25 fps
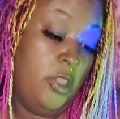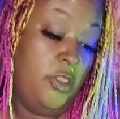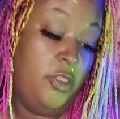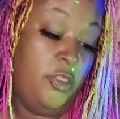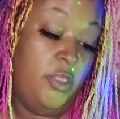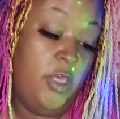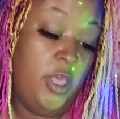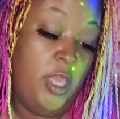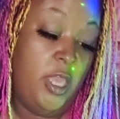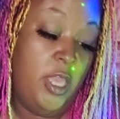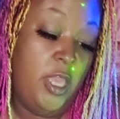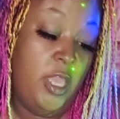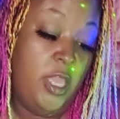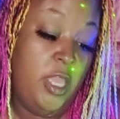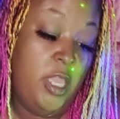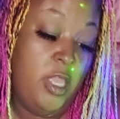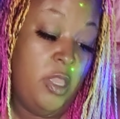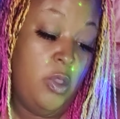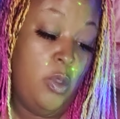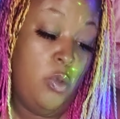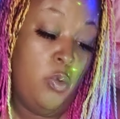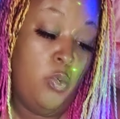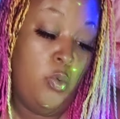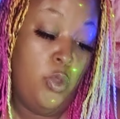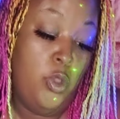
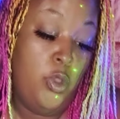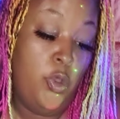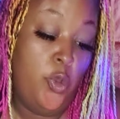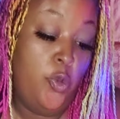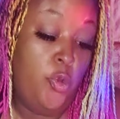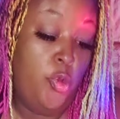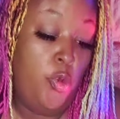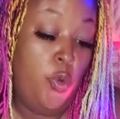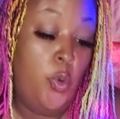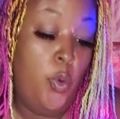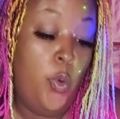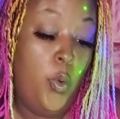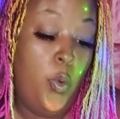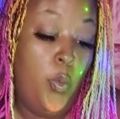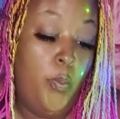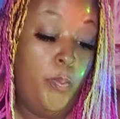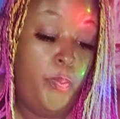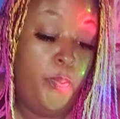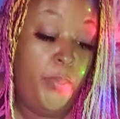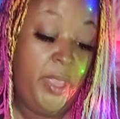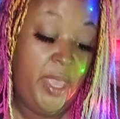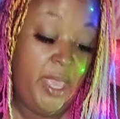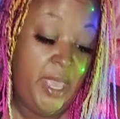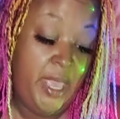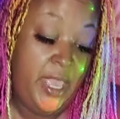They will
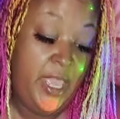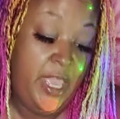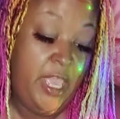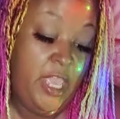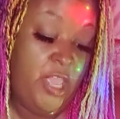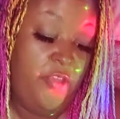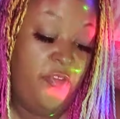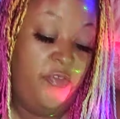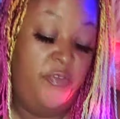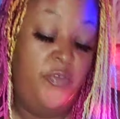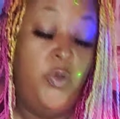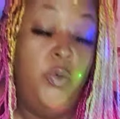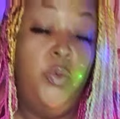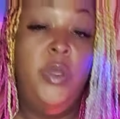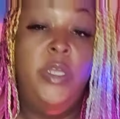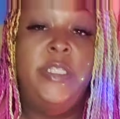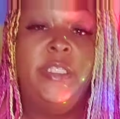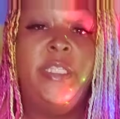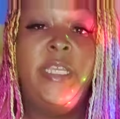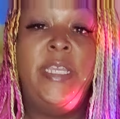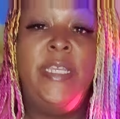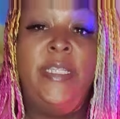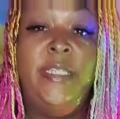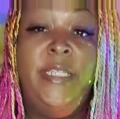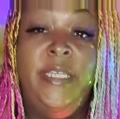pay for
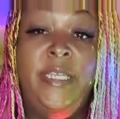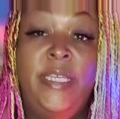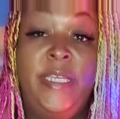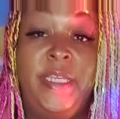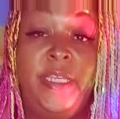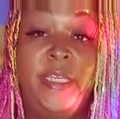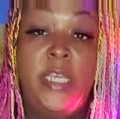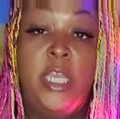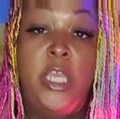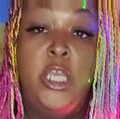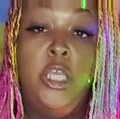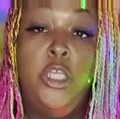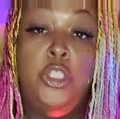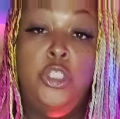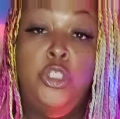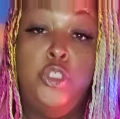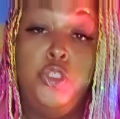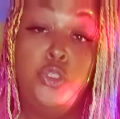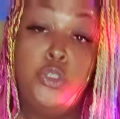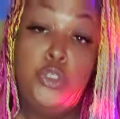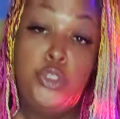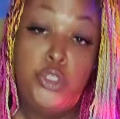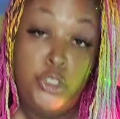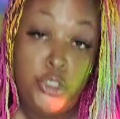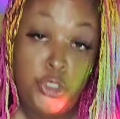what they did
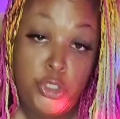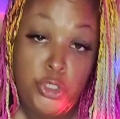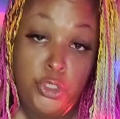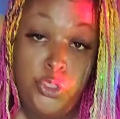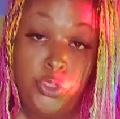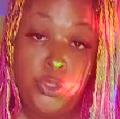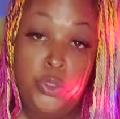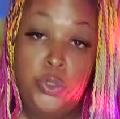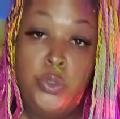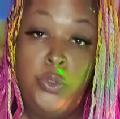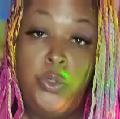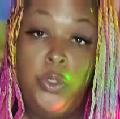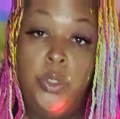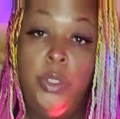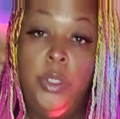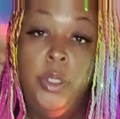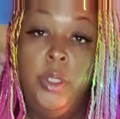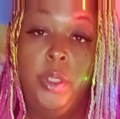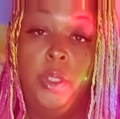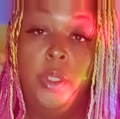to you